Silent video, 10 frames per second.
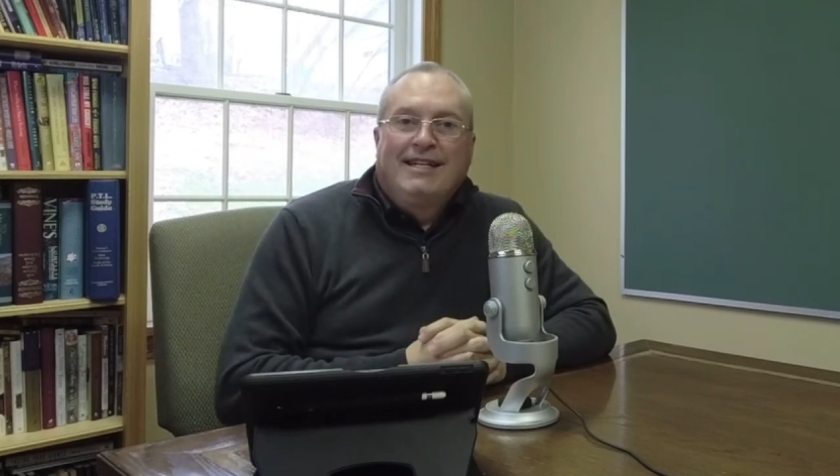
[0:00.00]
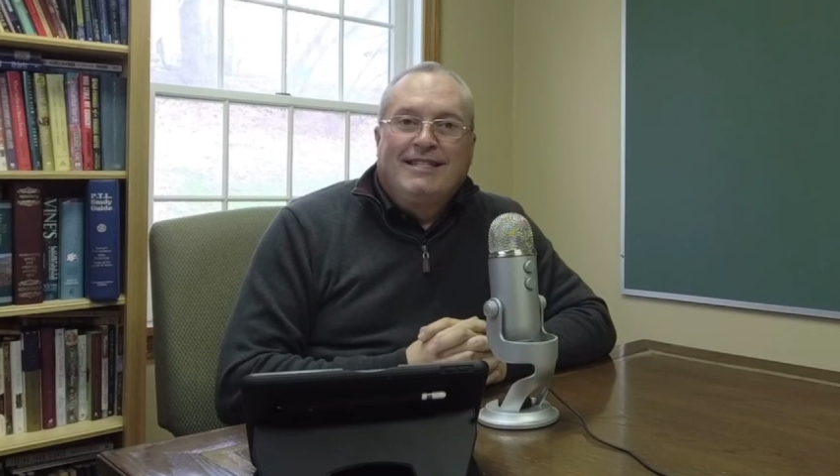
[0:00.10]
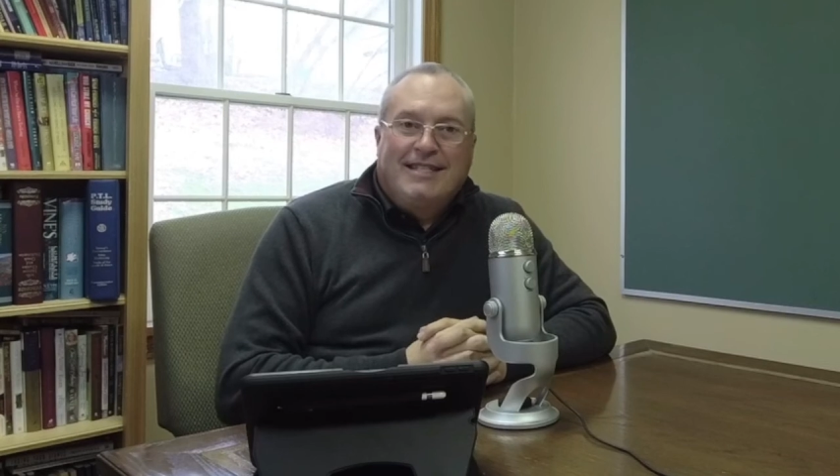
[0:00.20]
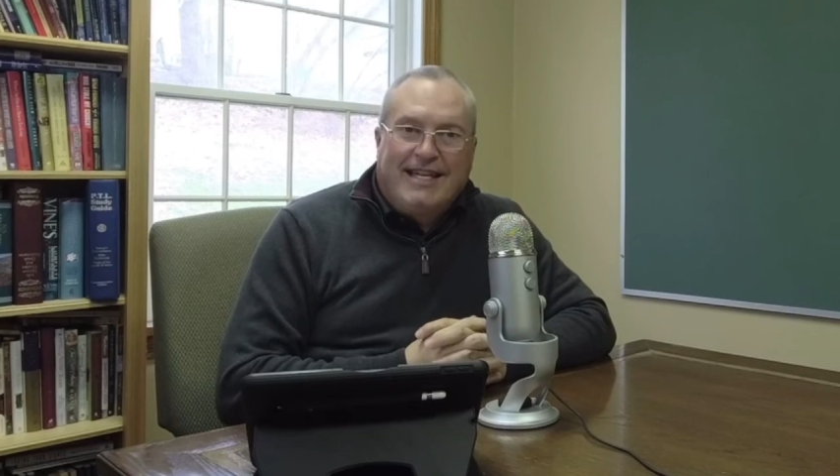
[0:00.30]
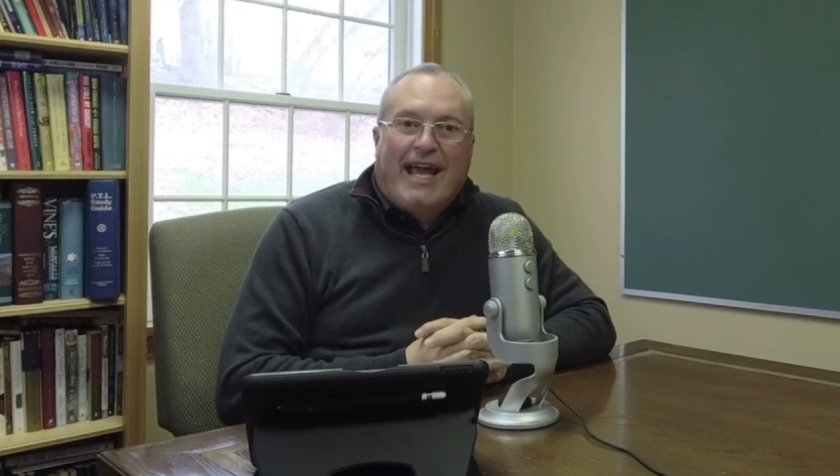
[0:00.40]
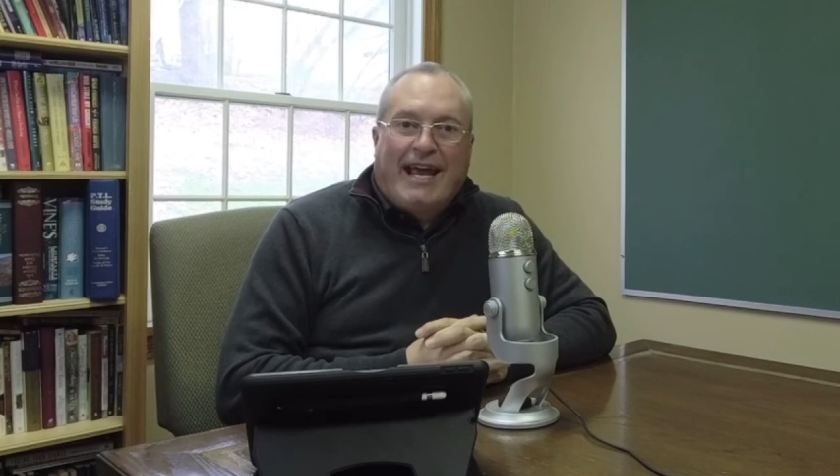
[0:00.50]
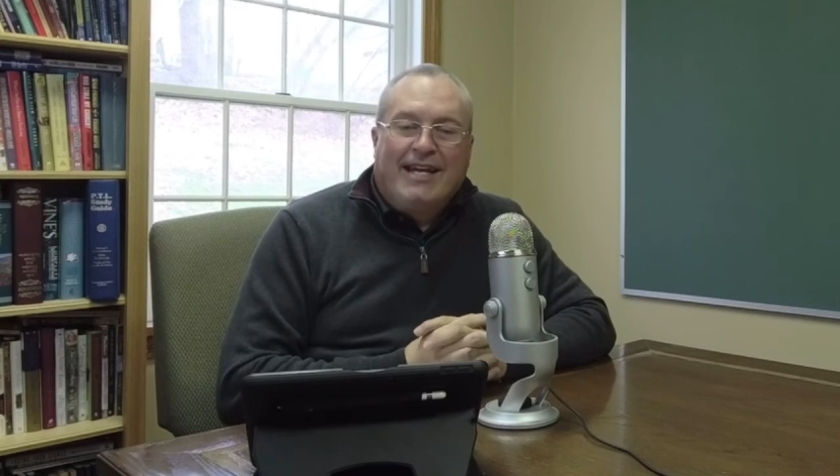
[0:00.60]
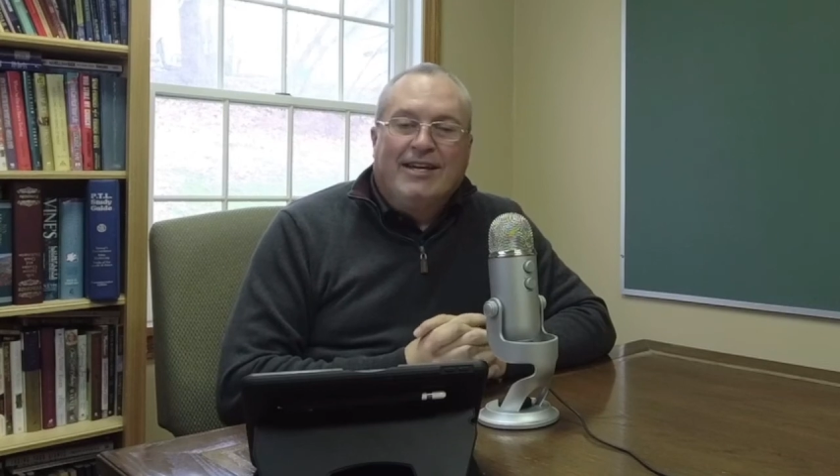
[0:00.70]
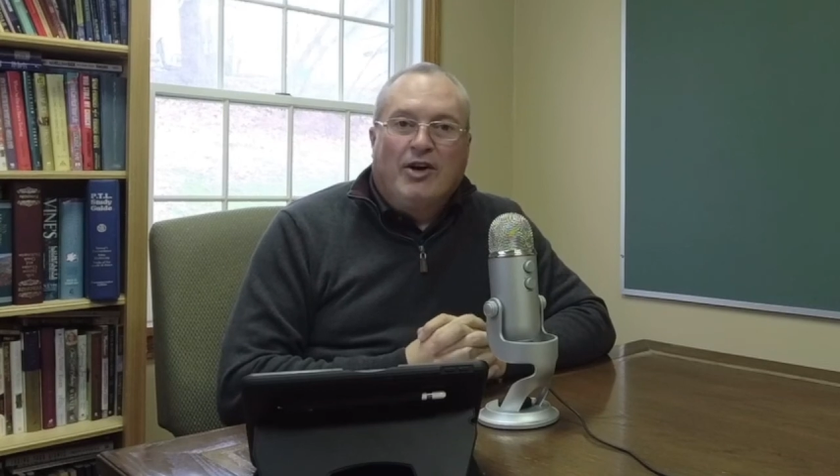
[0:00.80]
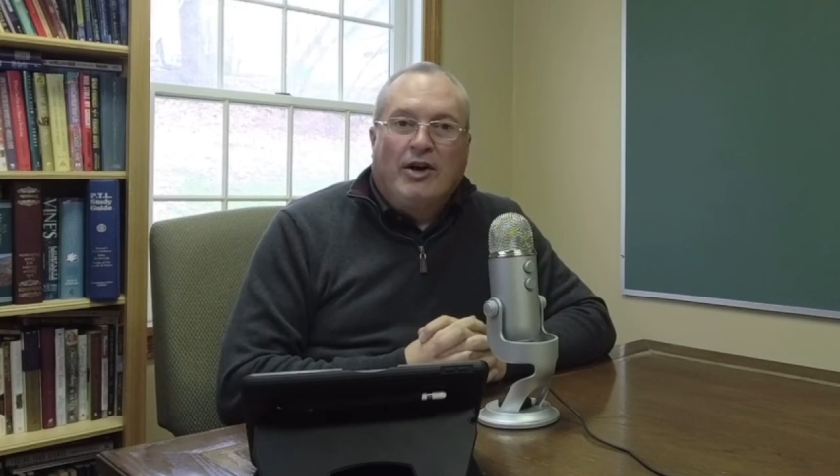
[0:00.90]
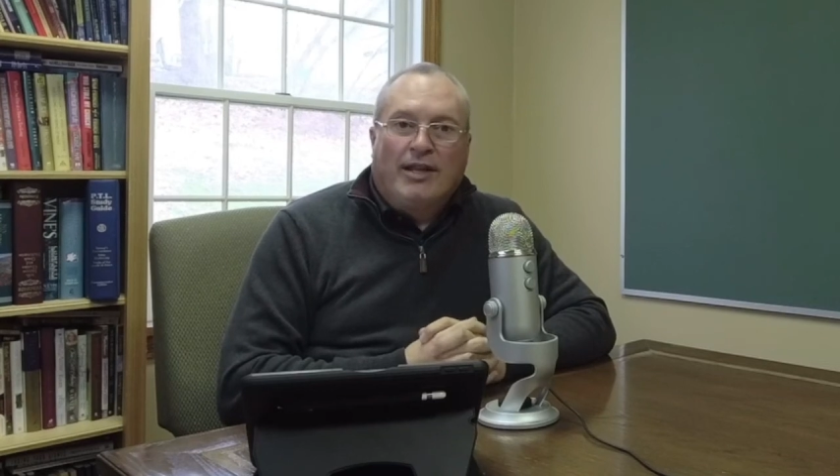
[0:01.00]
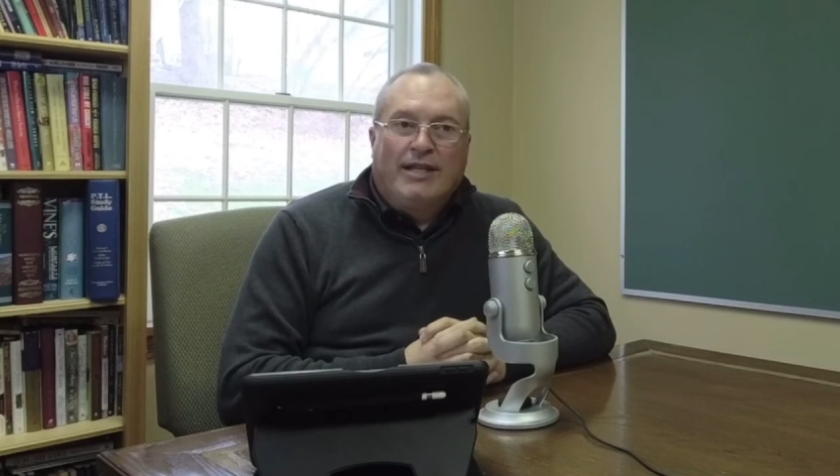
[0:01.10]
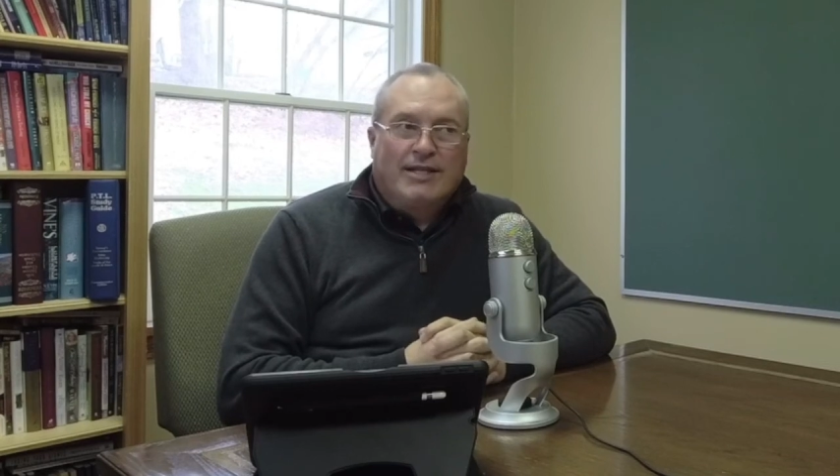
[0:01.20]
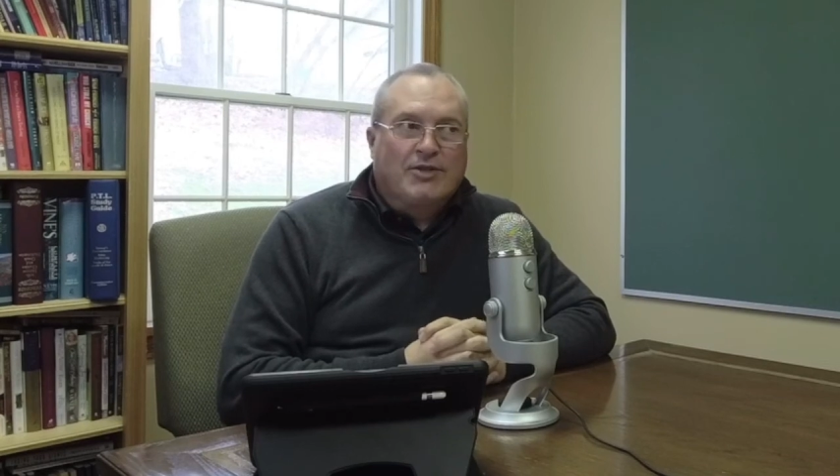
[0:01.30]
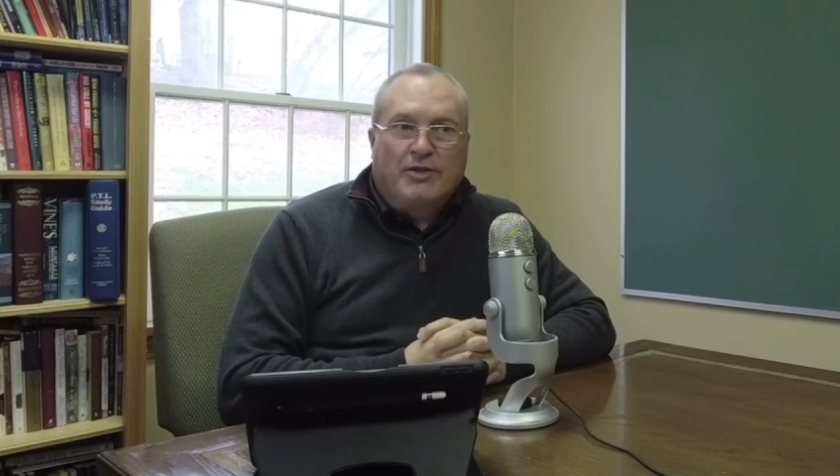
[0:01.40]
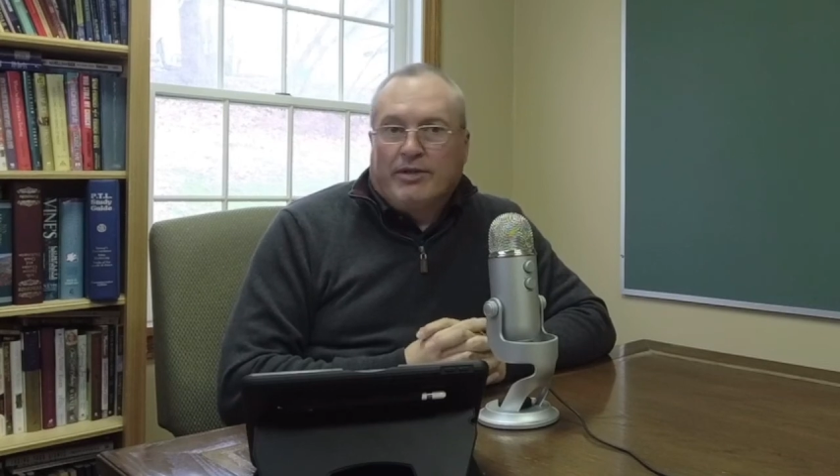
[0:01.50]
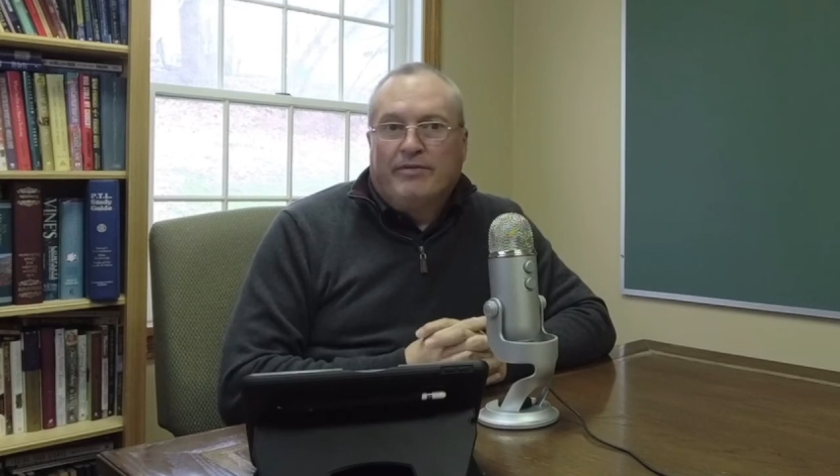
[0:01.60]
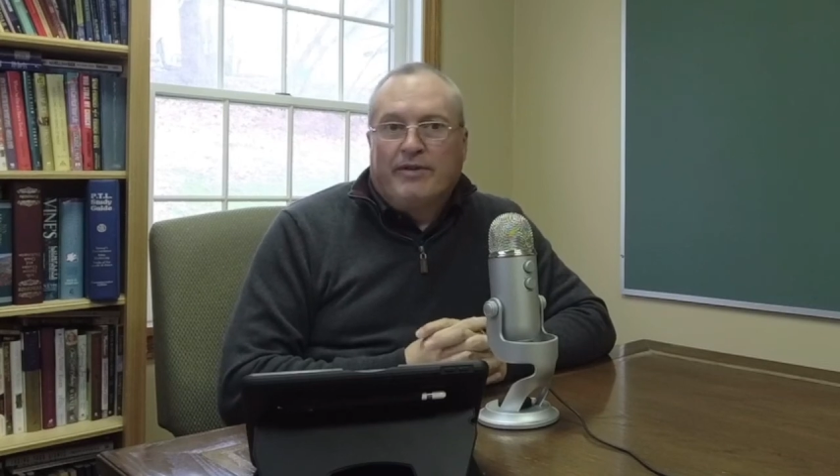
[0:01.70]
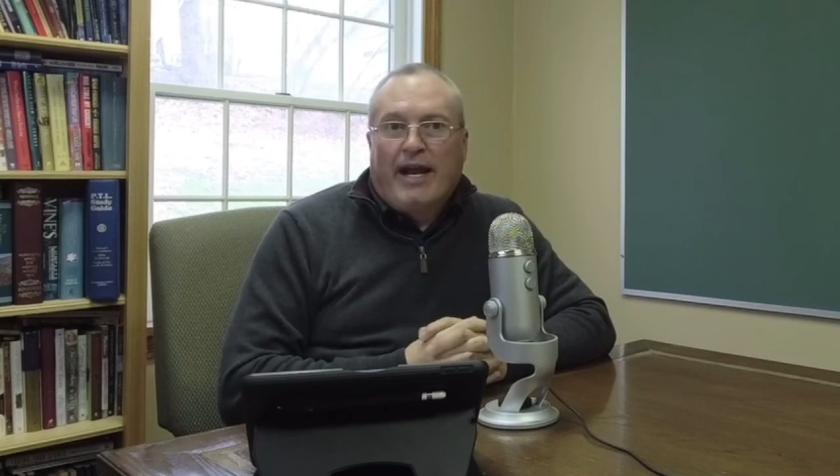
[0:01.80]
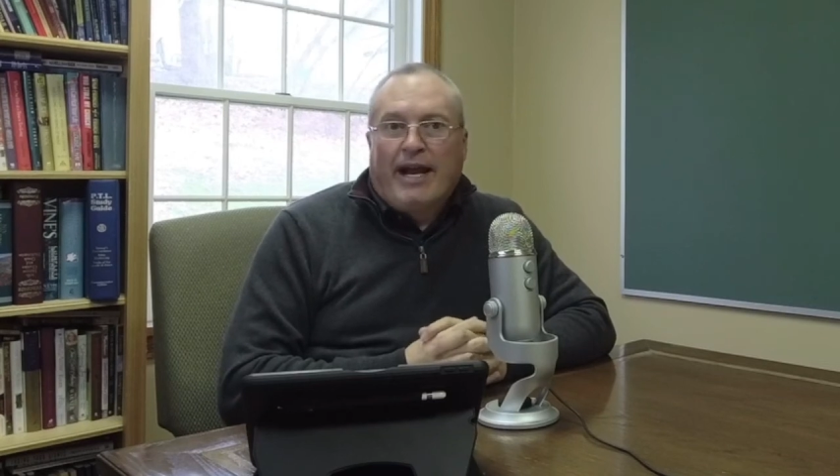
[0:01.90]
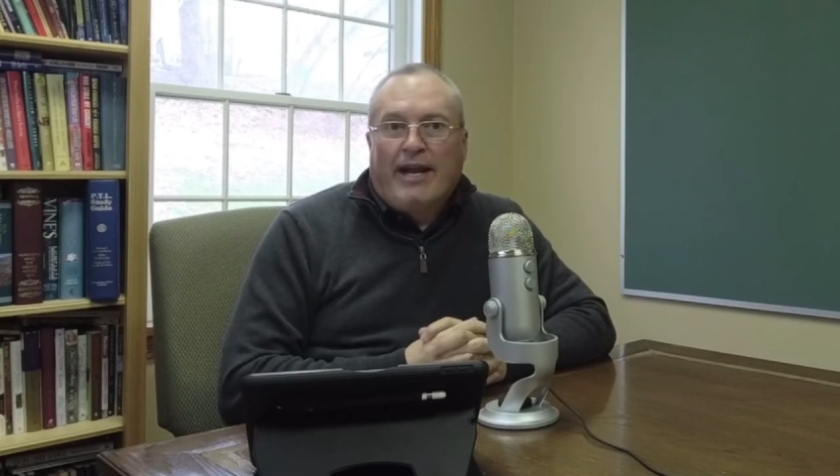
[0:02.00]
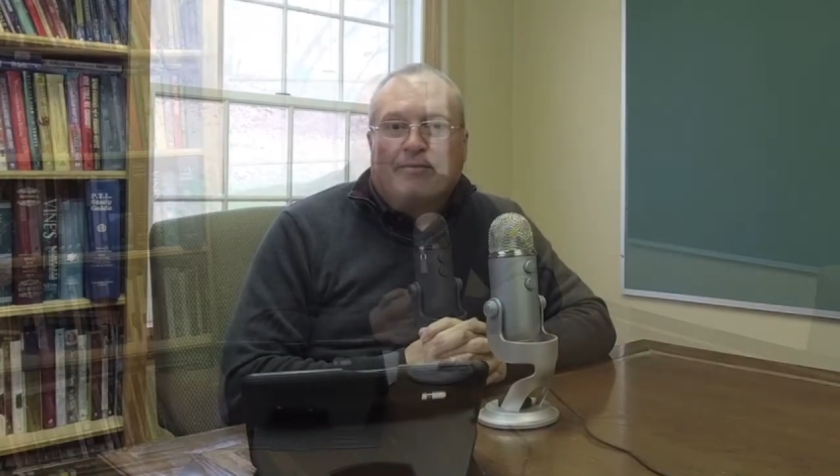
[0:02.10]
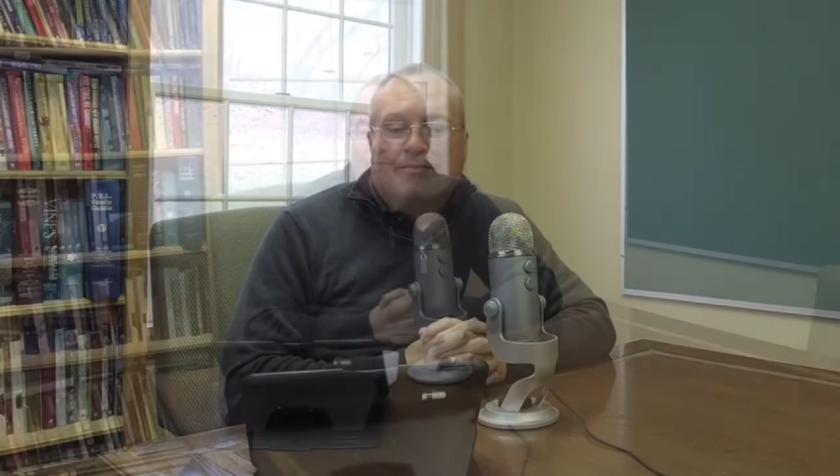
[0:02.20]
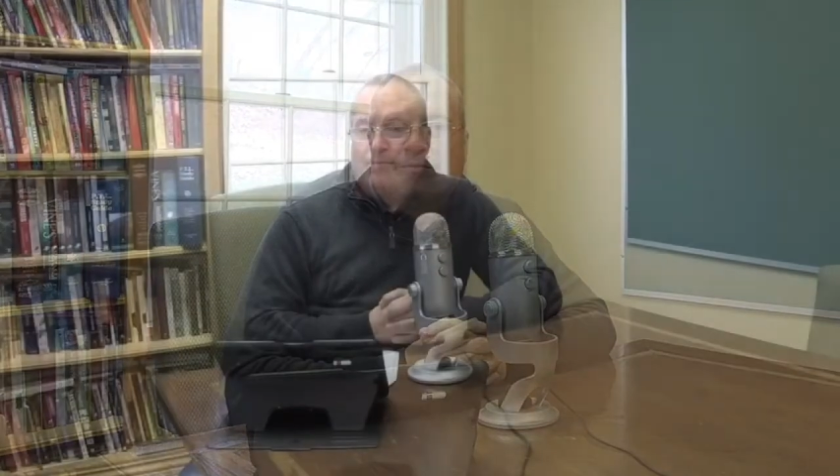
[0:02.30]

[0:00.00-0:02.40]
today on this Good Friday.